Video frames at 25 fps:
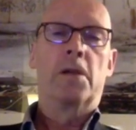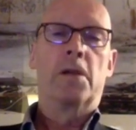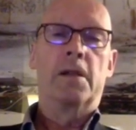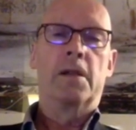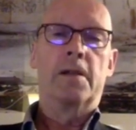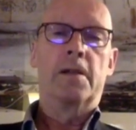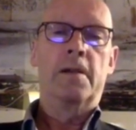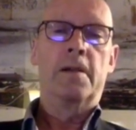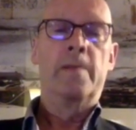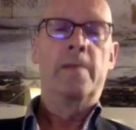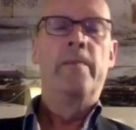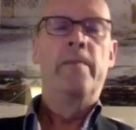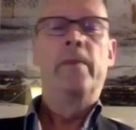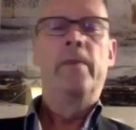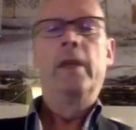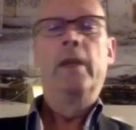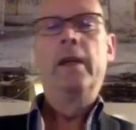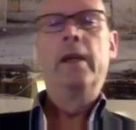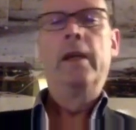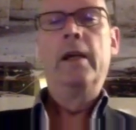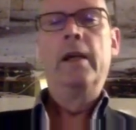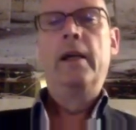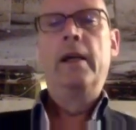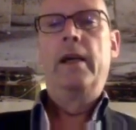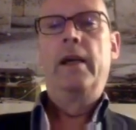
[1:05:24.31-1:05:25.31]
center.
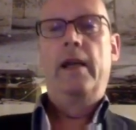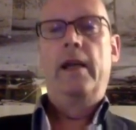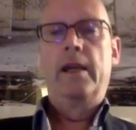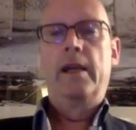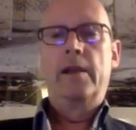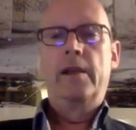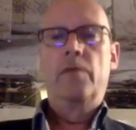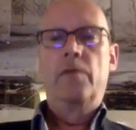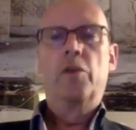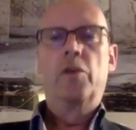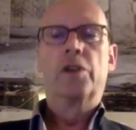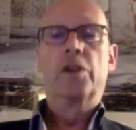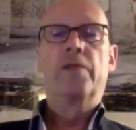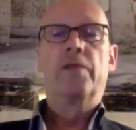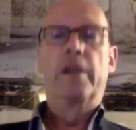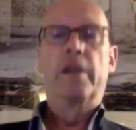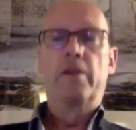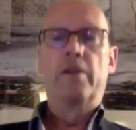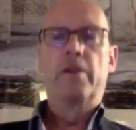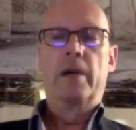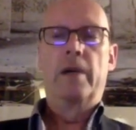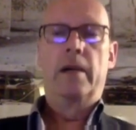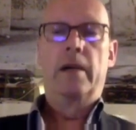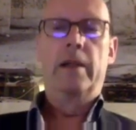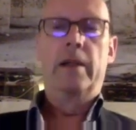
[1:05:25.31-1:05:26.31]
And it works very
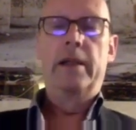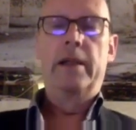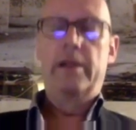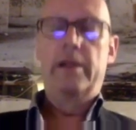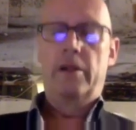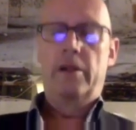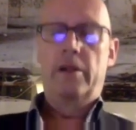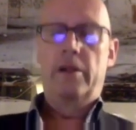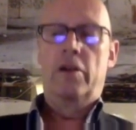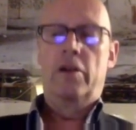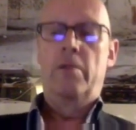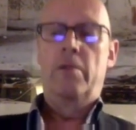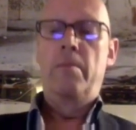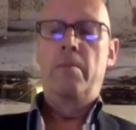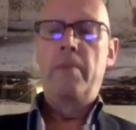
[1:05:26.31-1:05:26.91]
well. And there are